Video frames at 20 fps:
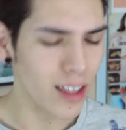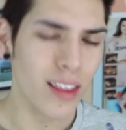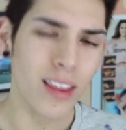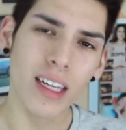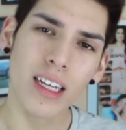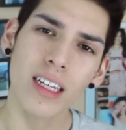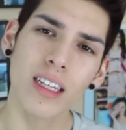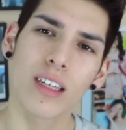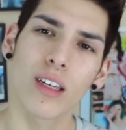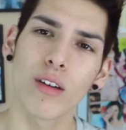
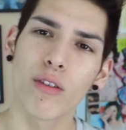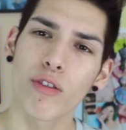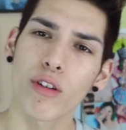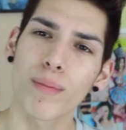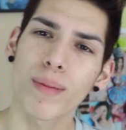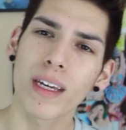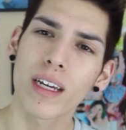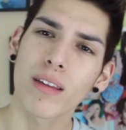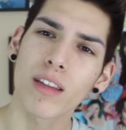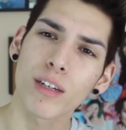Thank you for
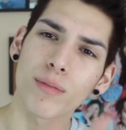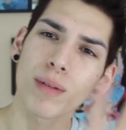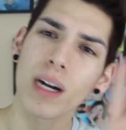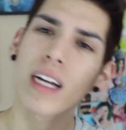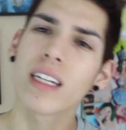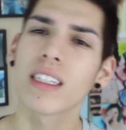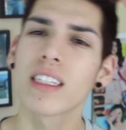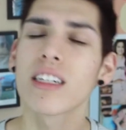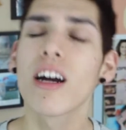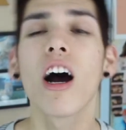being the
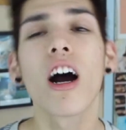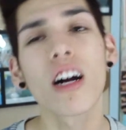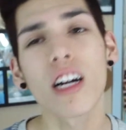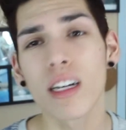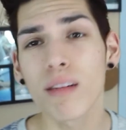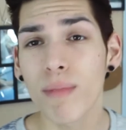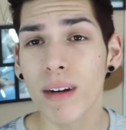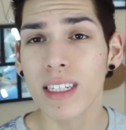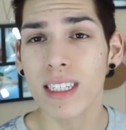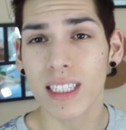bright star
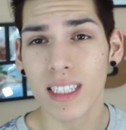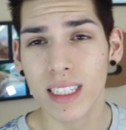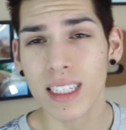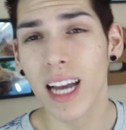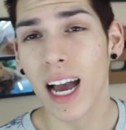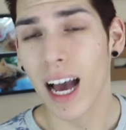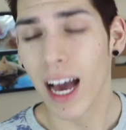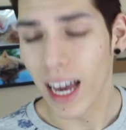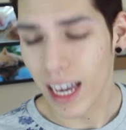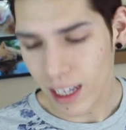in my
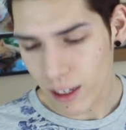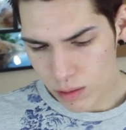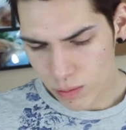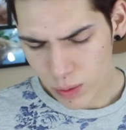sky.